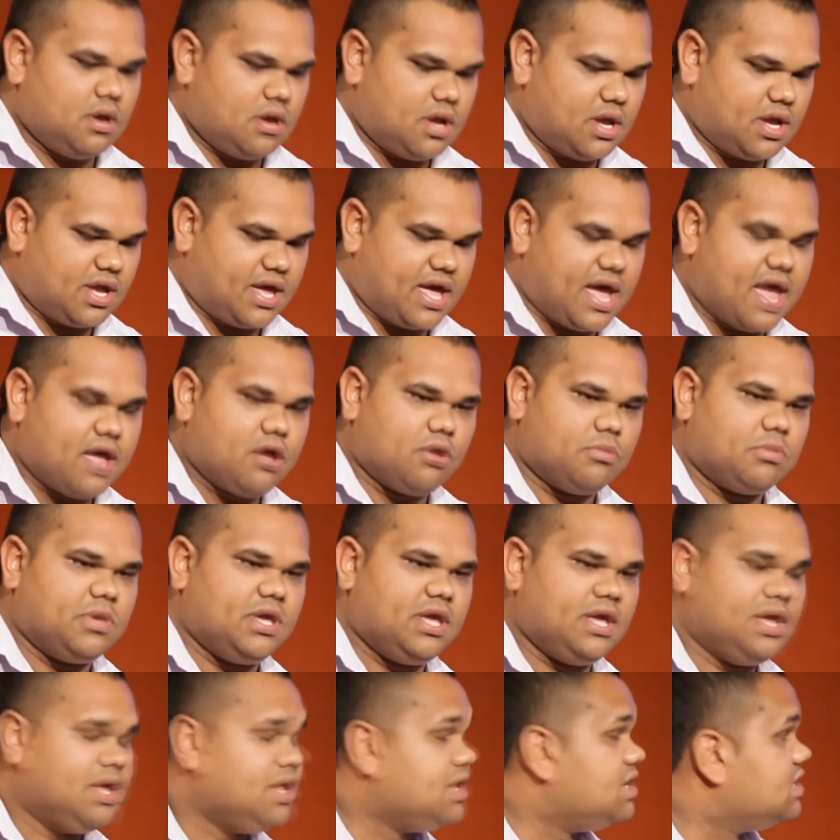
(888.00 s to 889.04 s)
okay, I'm
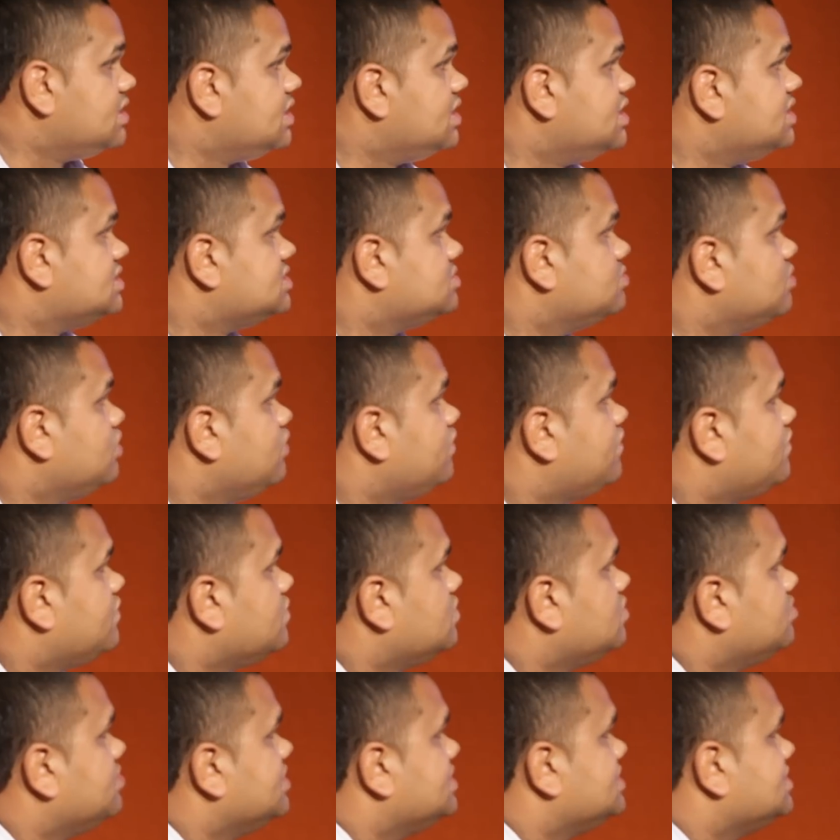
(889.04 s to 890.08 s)
here, let, us move
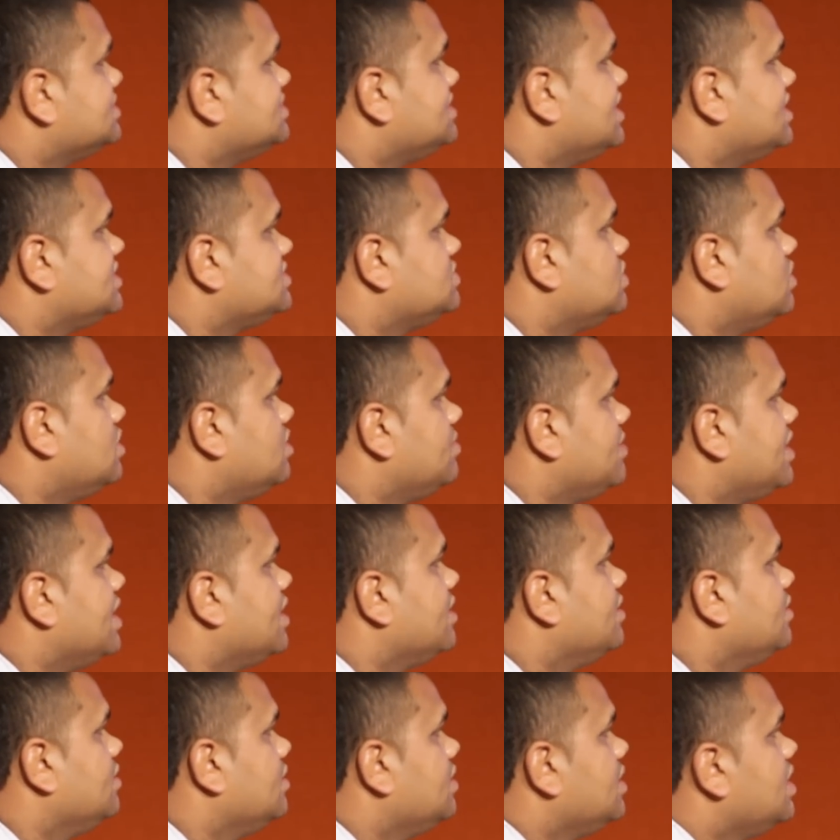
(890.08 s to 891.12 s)
forward. But just that time
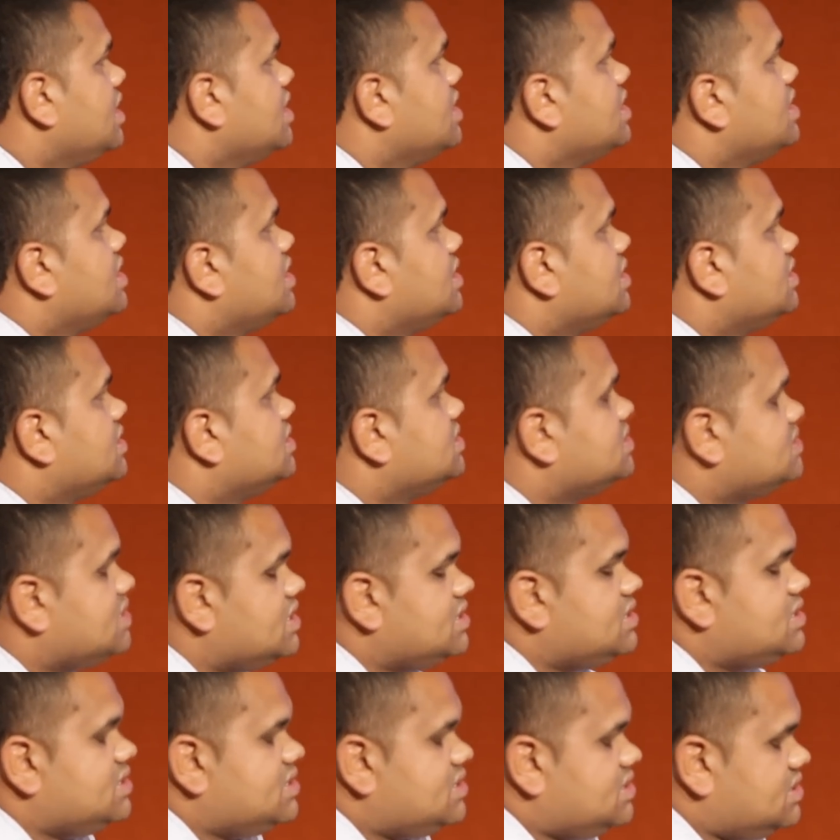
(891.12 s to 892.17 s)
out to,
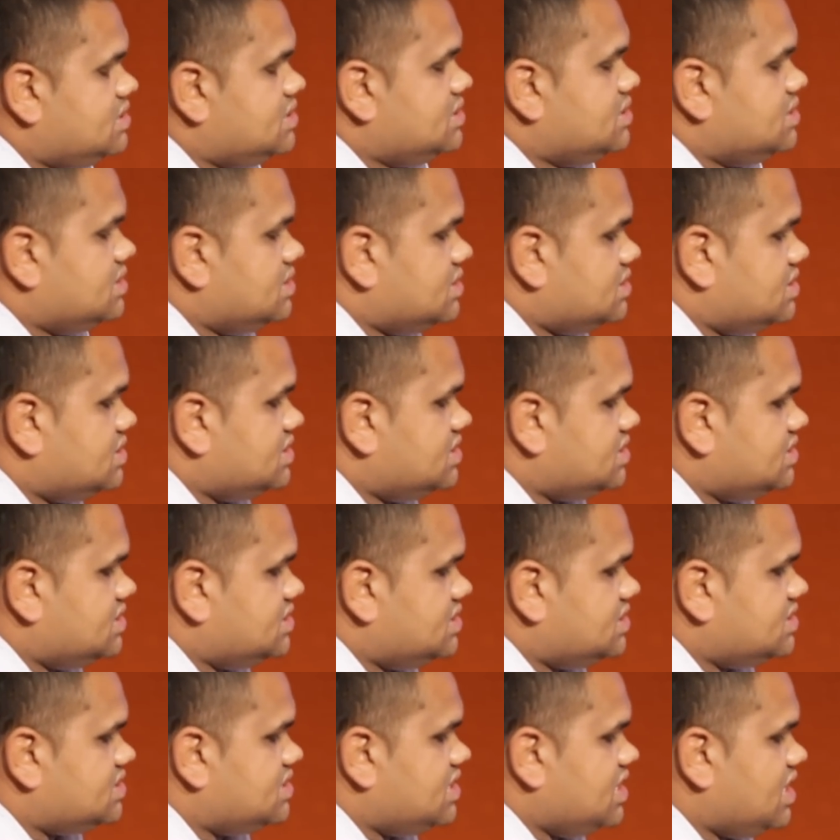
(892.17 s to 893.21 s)
to
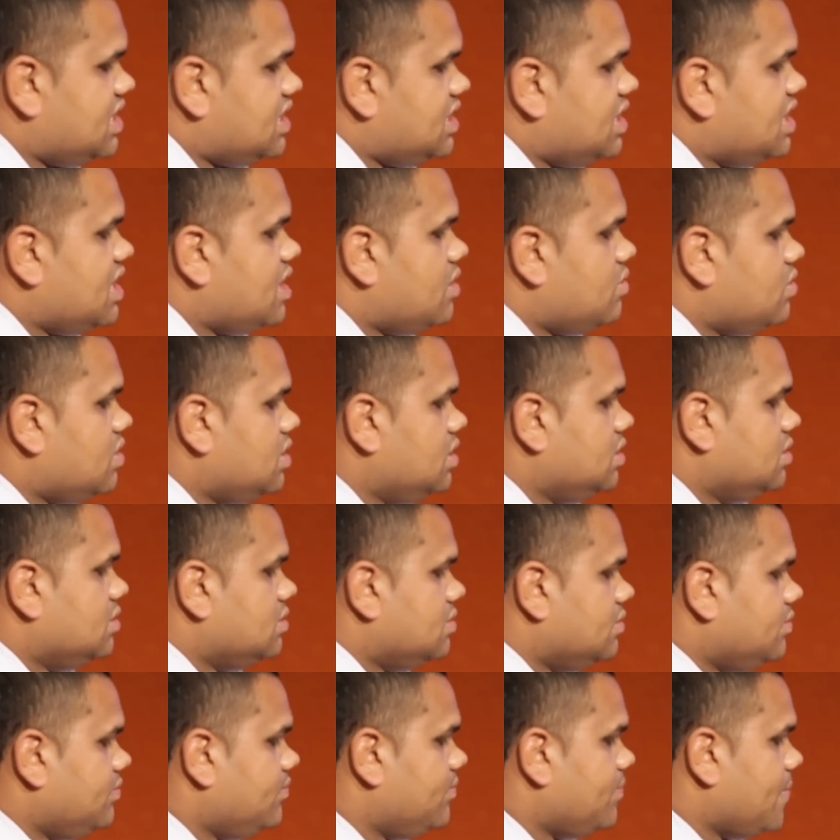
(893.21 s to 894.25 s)
just think, you know what?
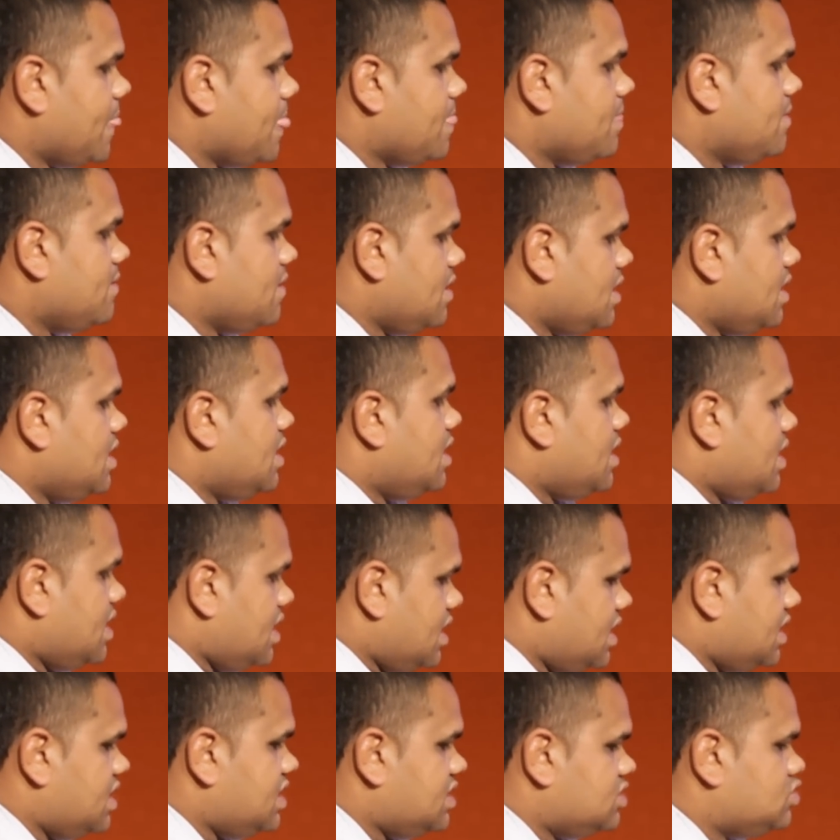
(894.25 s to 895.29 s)

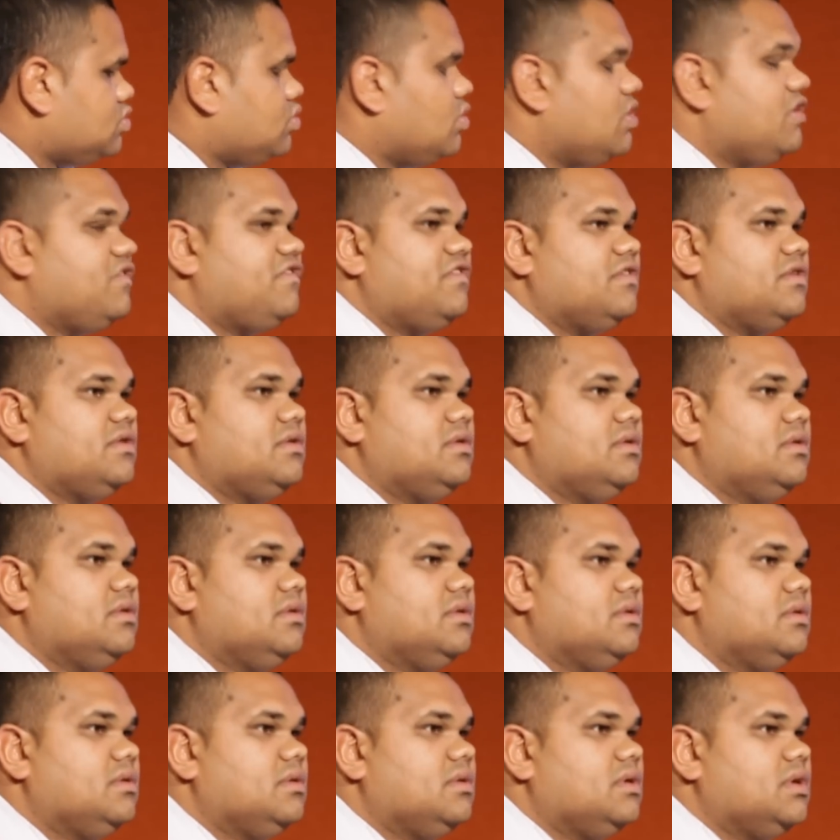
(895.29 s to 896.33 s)
It's worth it.
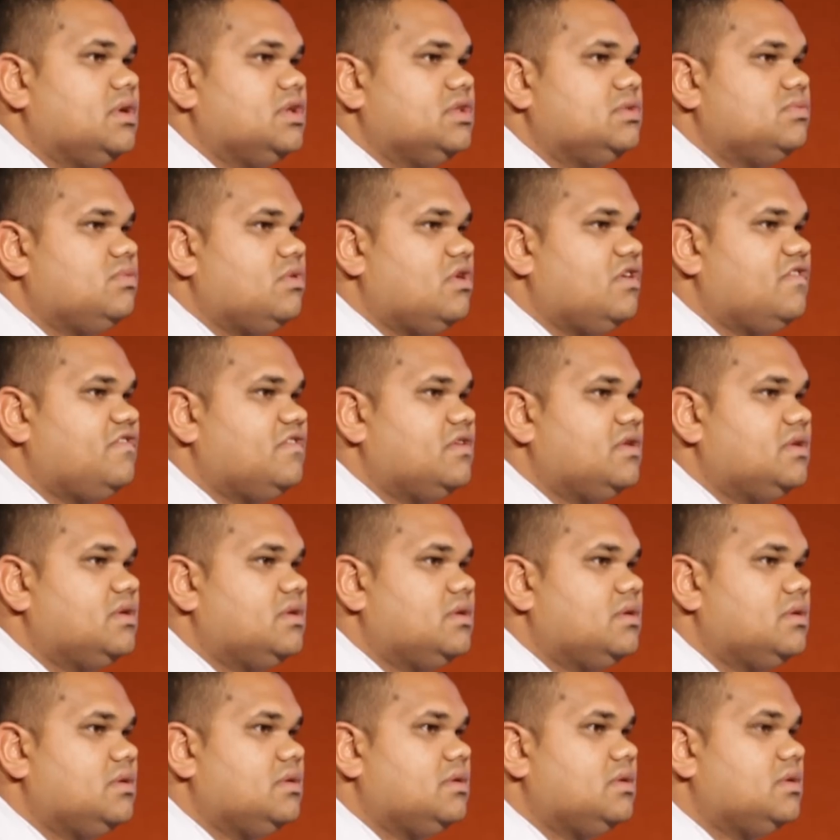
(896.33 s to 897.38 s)
It's worth it.
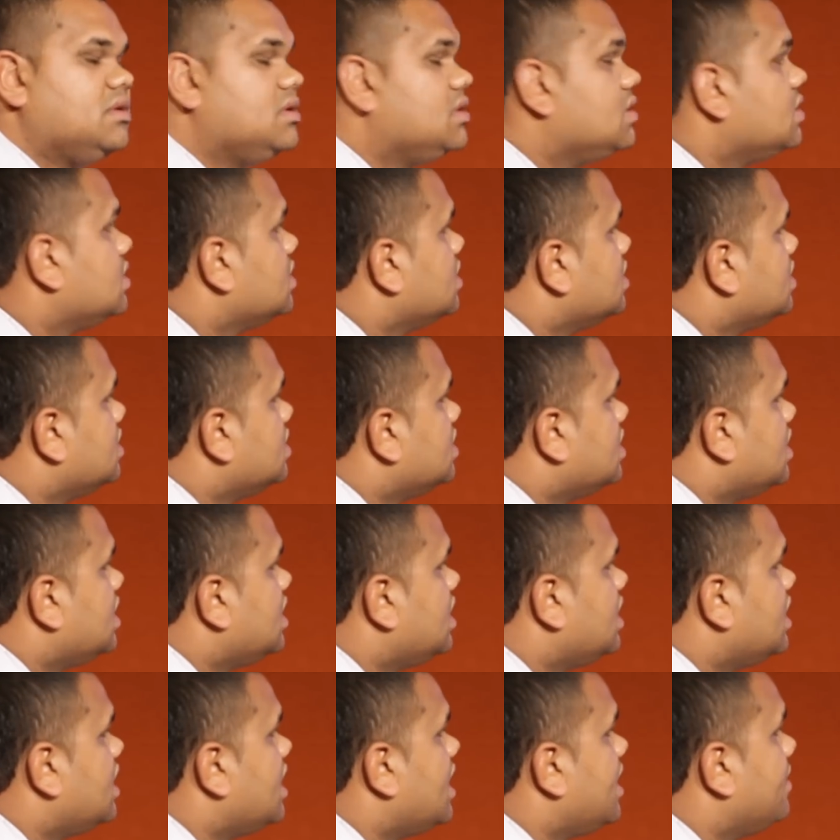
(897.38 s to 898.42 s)

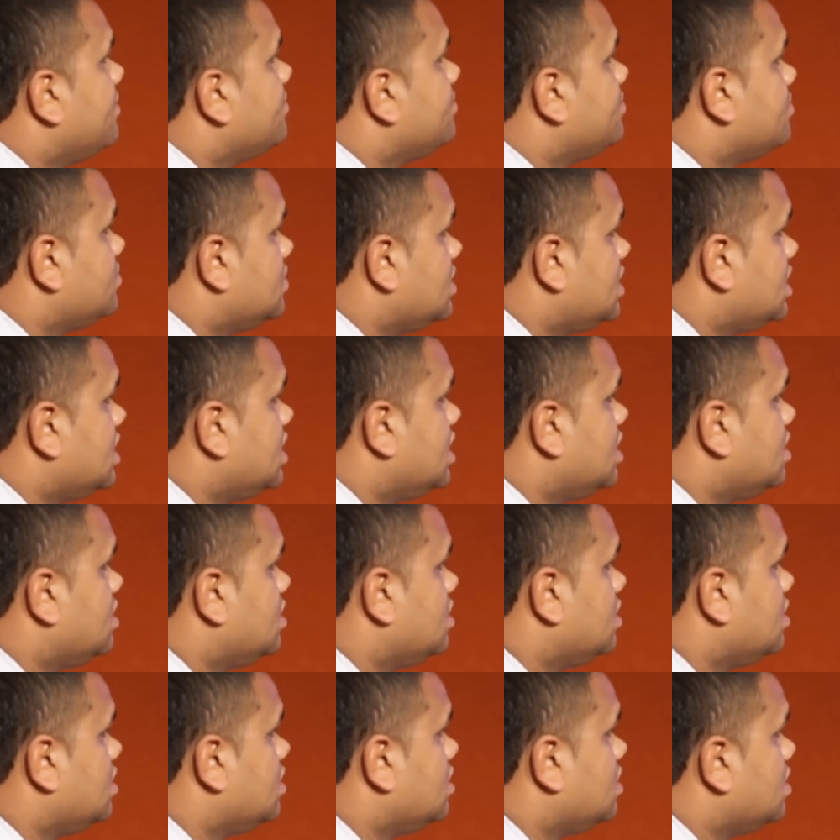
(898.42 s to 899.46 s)
And um, yeah,
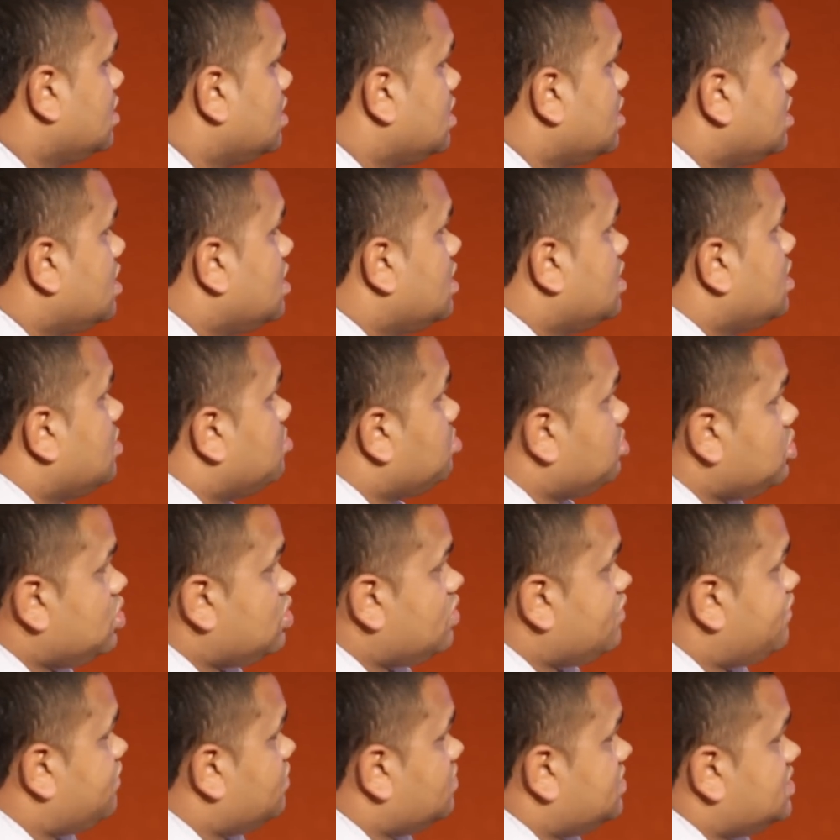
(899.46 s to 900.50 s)

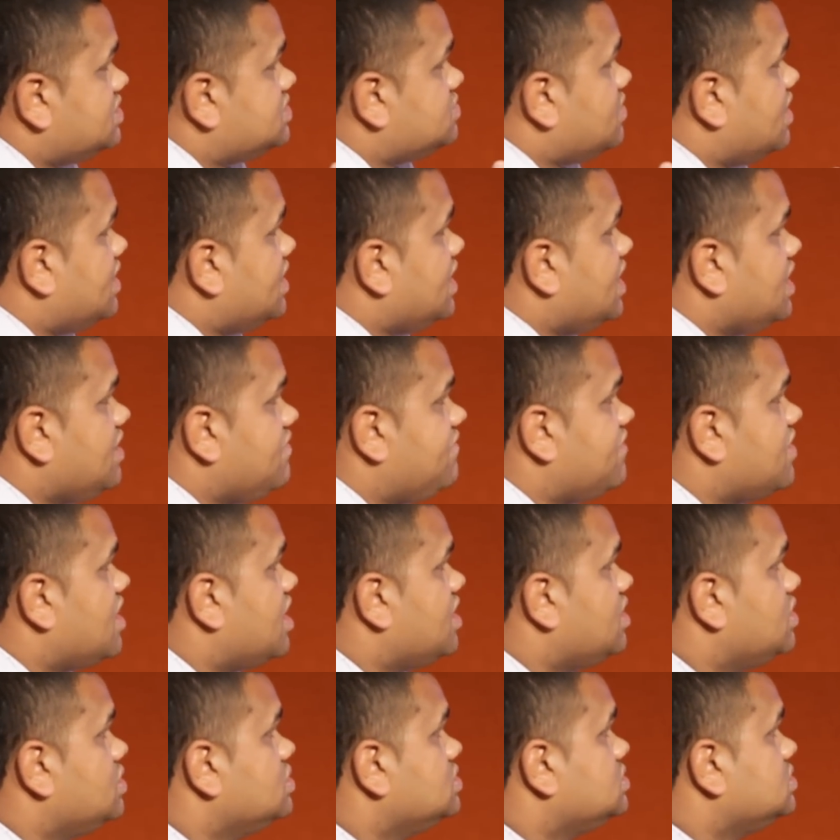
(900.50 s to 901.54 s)
beautiful. This one here,
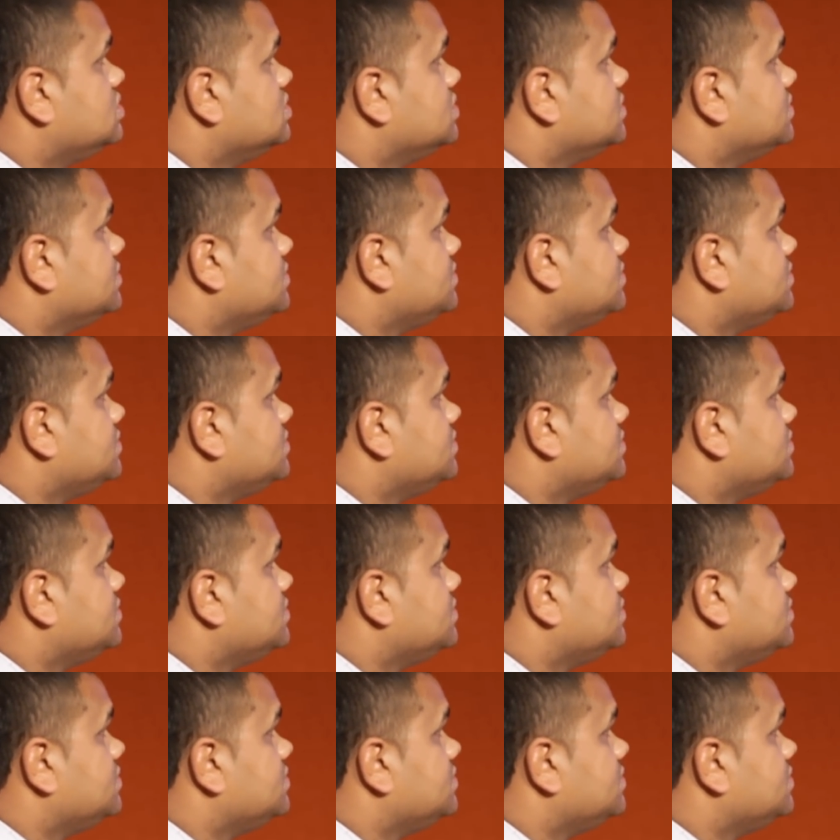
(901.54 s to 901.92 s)
values.